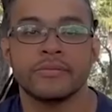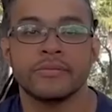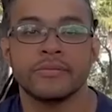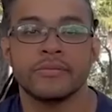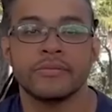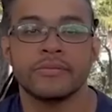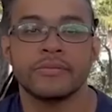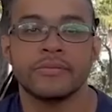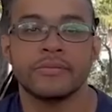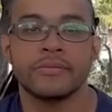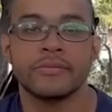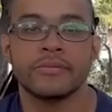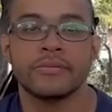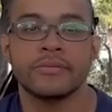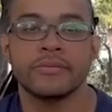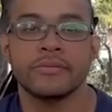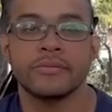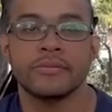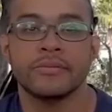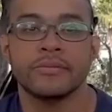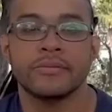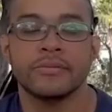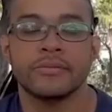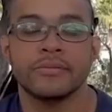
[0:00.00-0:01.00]

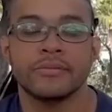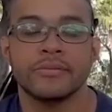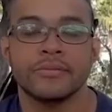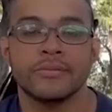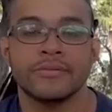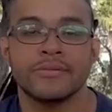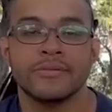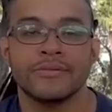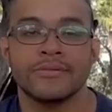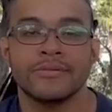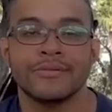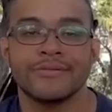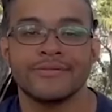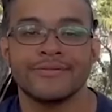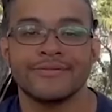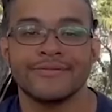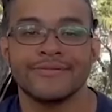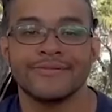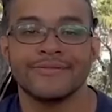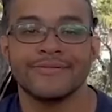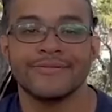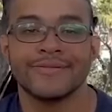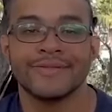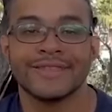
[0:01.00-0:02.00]

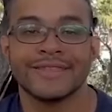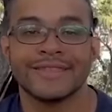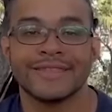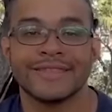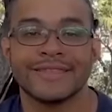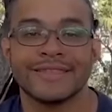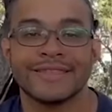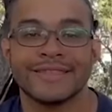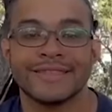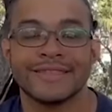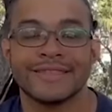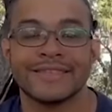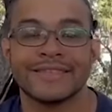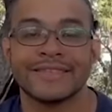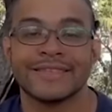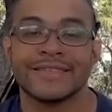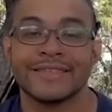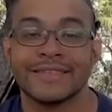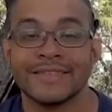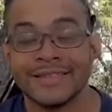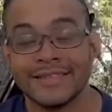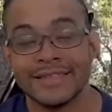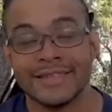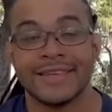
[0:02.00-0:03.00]

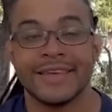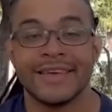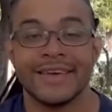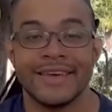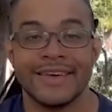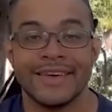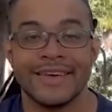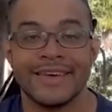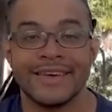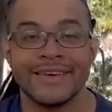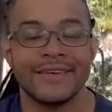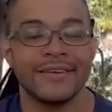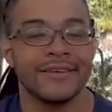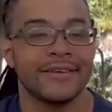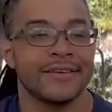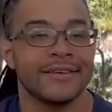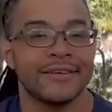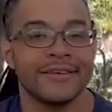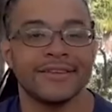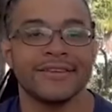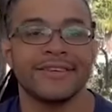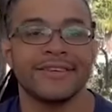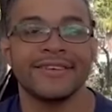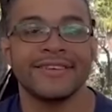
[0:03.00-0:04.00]

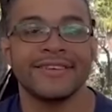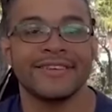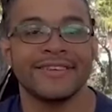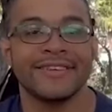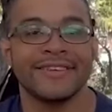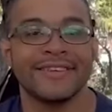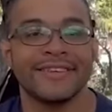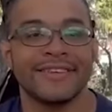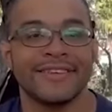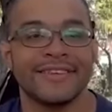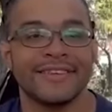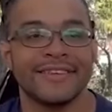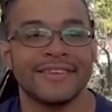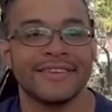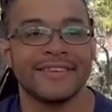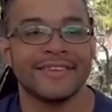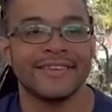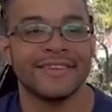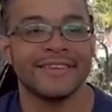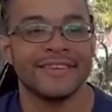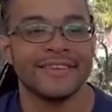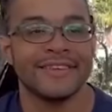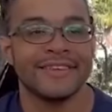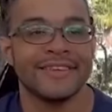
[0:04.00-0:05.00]

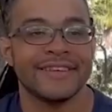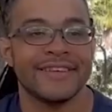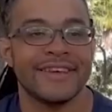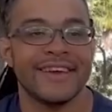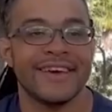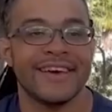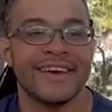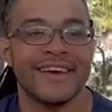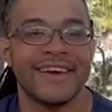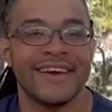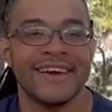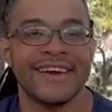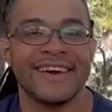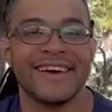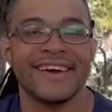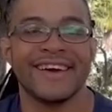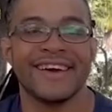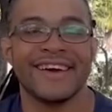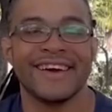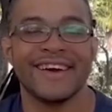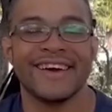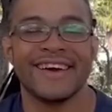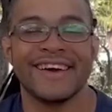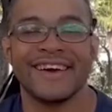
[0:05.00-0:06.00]

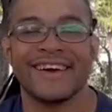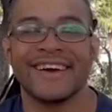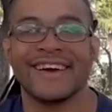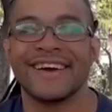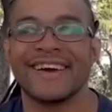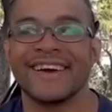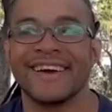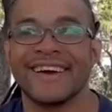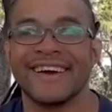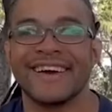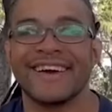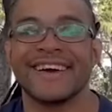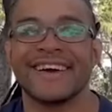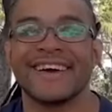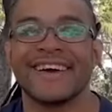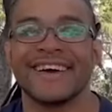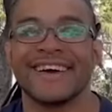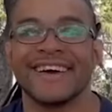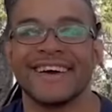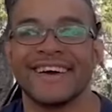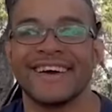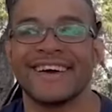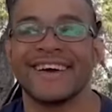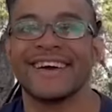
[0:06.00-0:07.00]

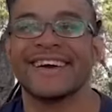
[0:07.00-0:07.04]
This person isn't speaking.